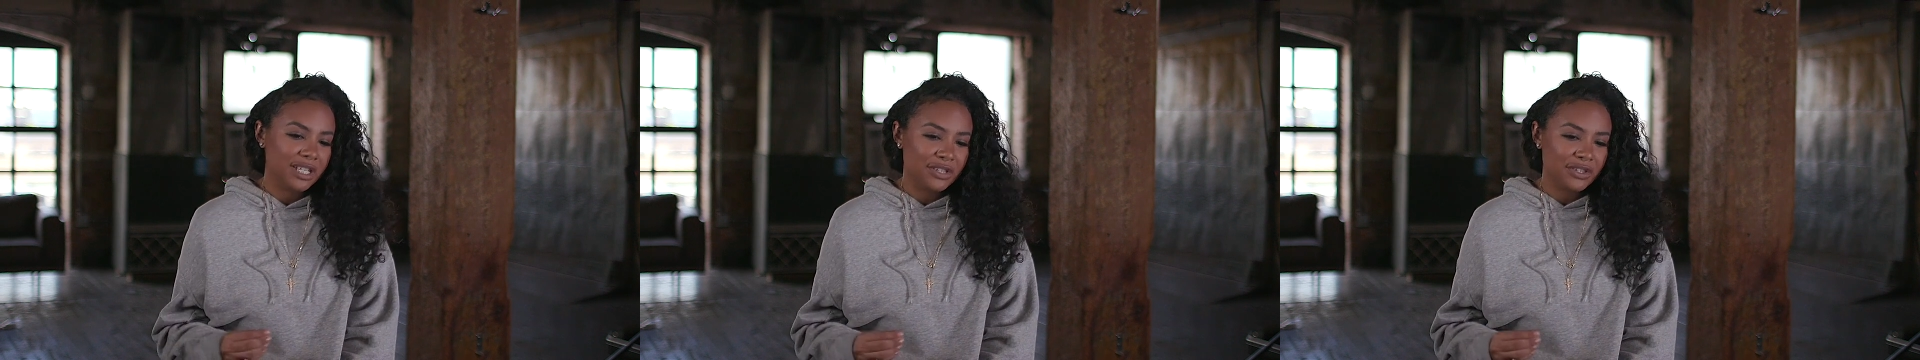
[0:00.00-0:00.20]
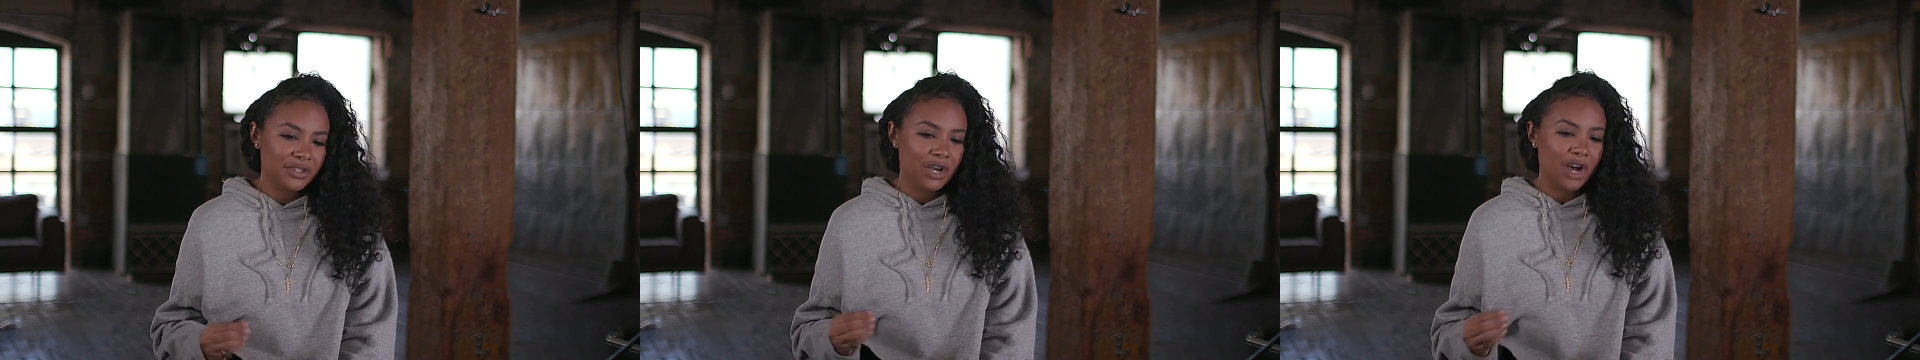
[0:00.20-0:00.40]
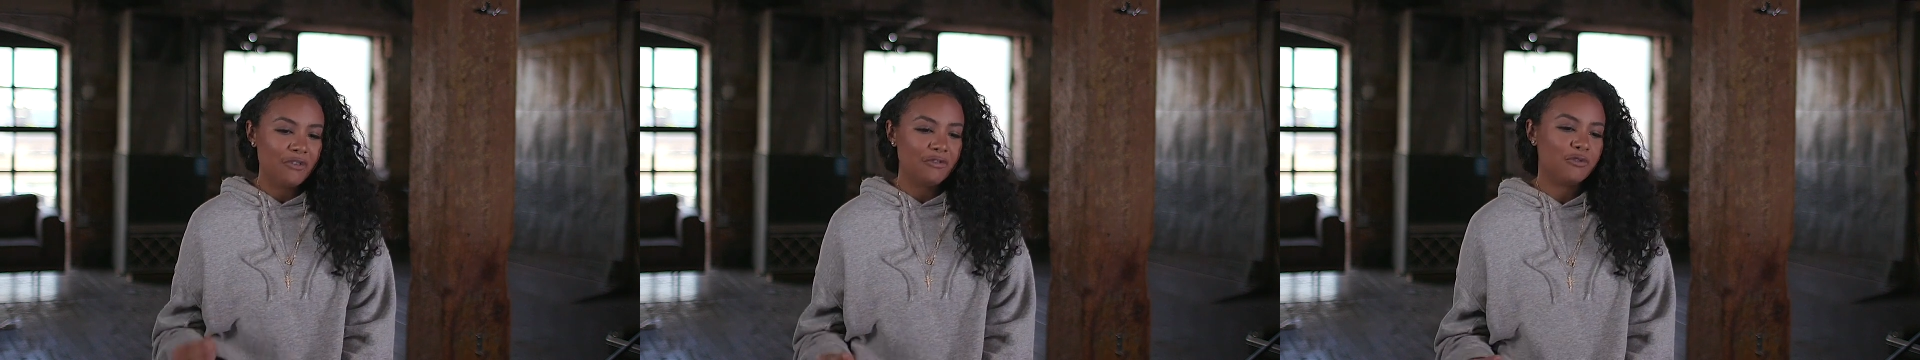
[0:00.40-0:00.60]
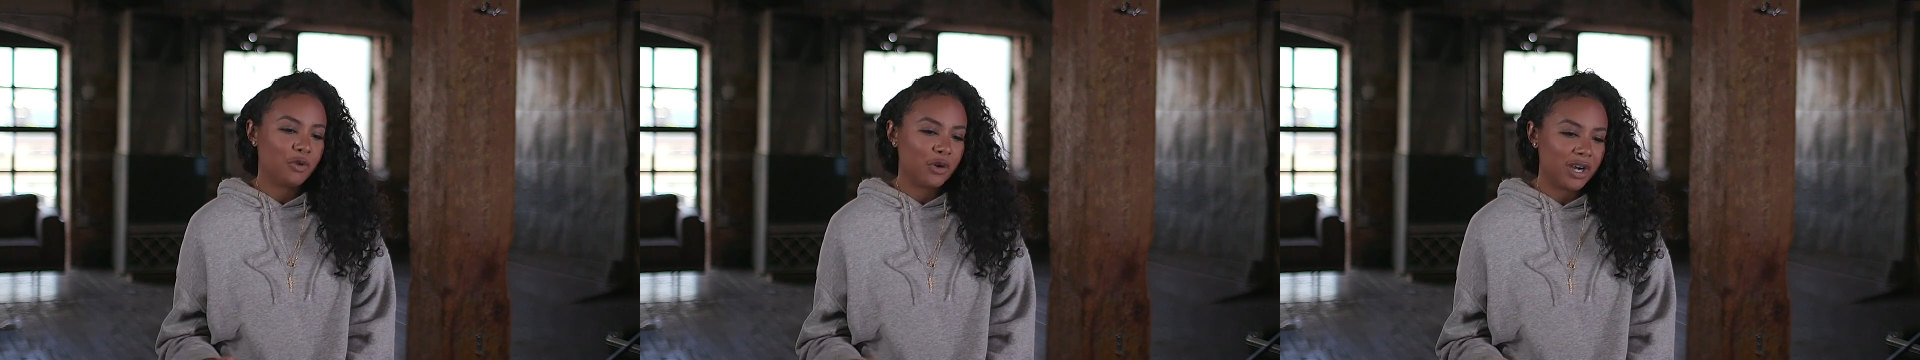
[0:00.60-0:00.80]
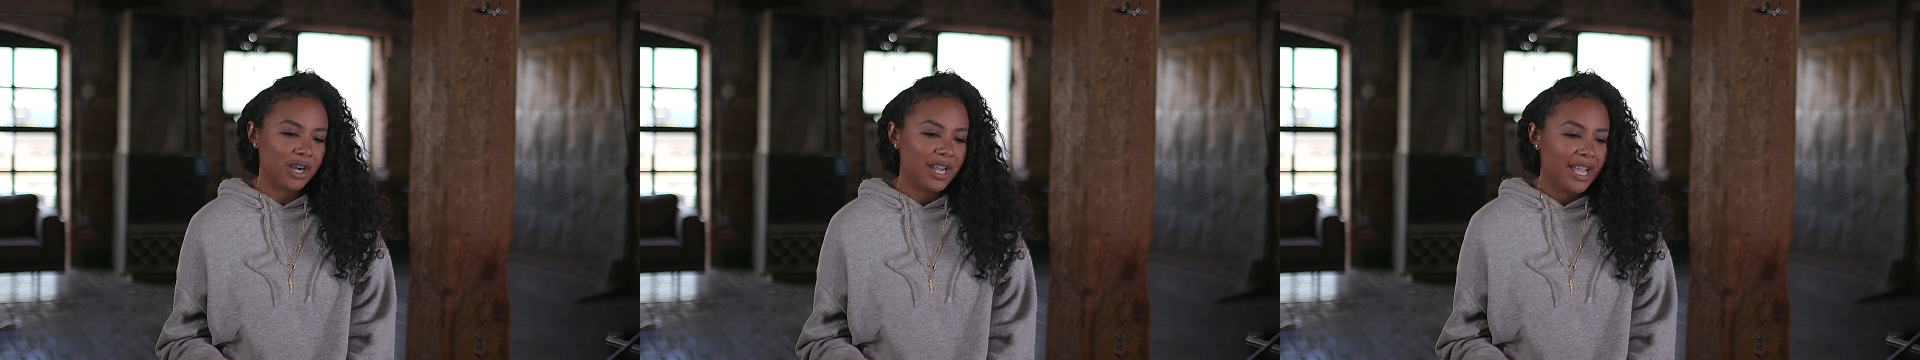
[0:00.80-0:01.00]
is sought
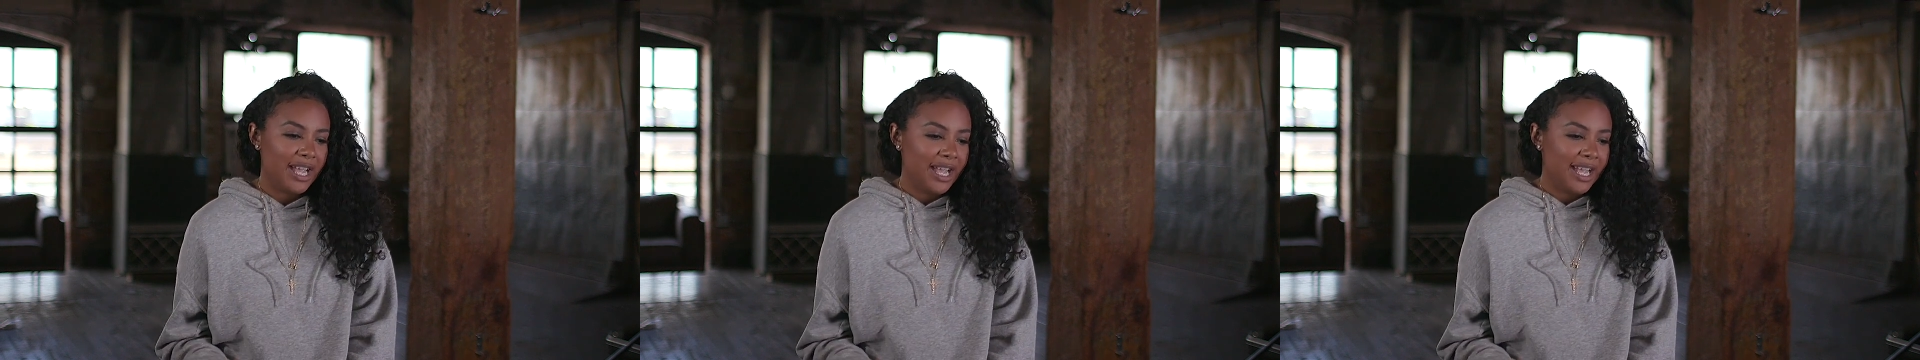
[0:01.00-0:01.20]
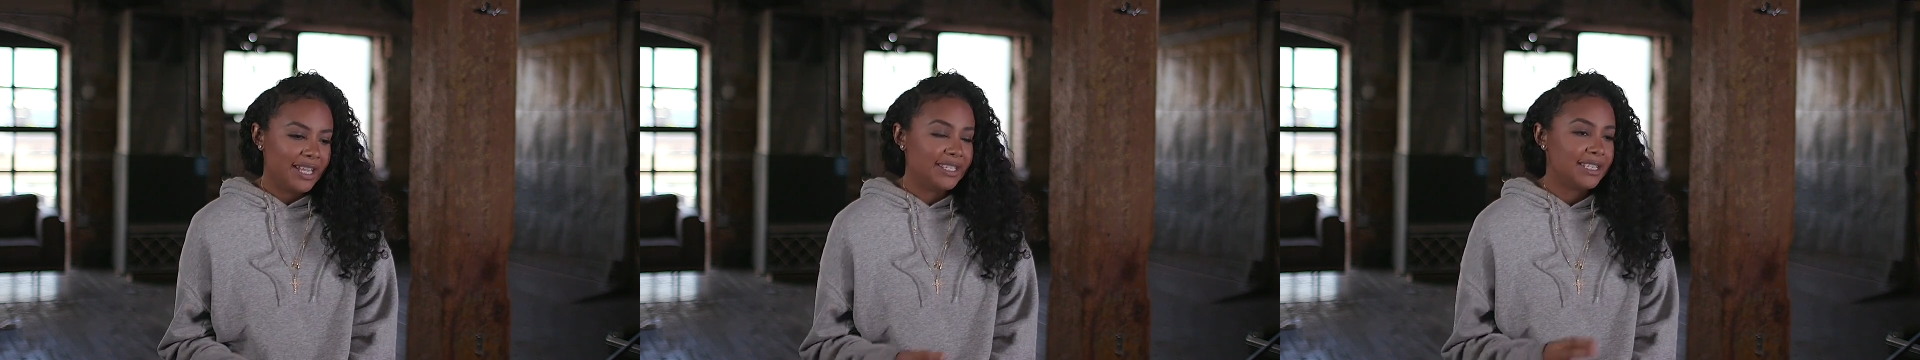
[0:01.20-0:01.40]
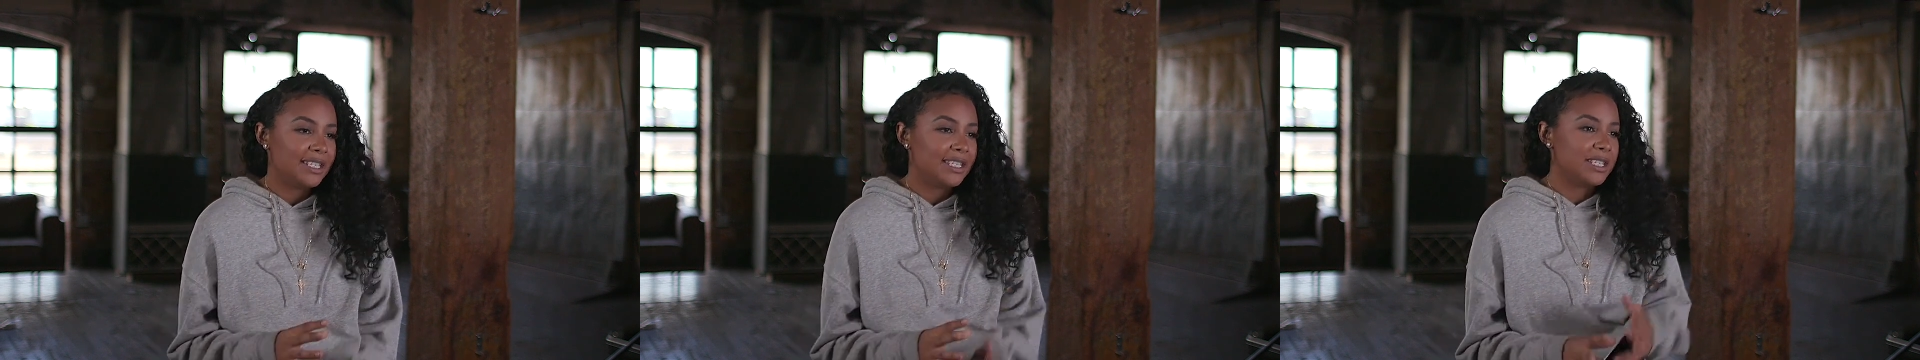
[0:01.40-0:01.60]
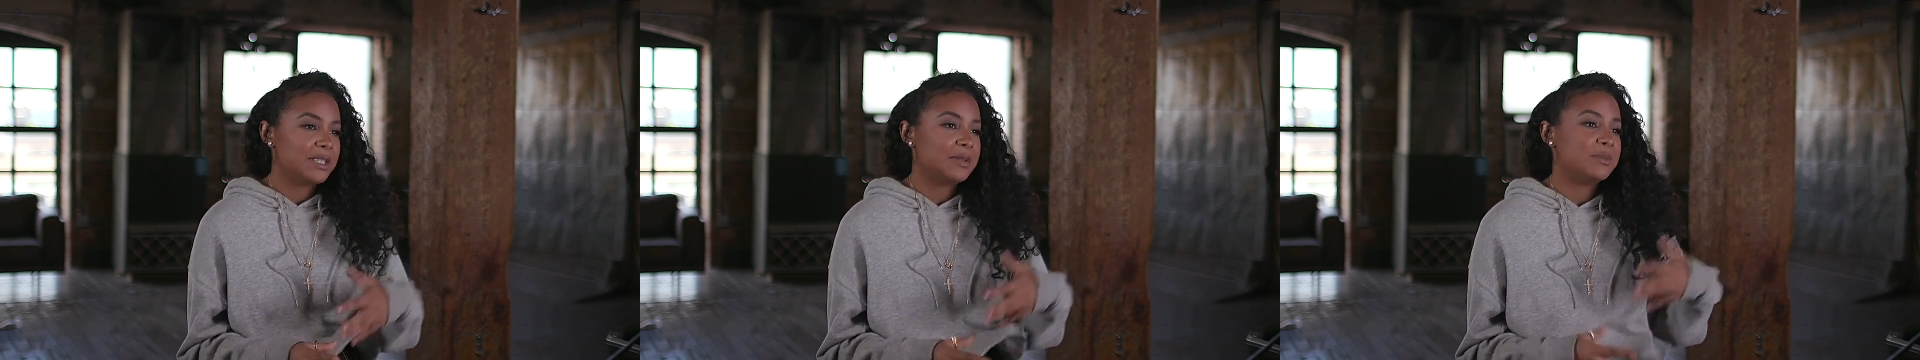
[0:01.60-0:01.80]
for, it ceases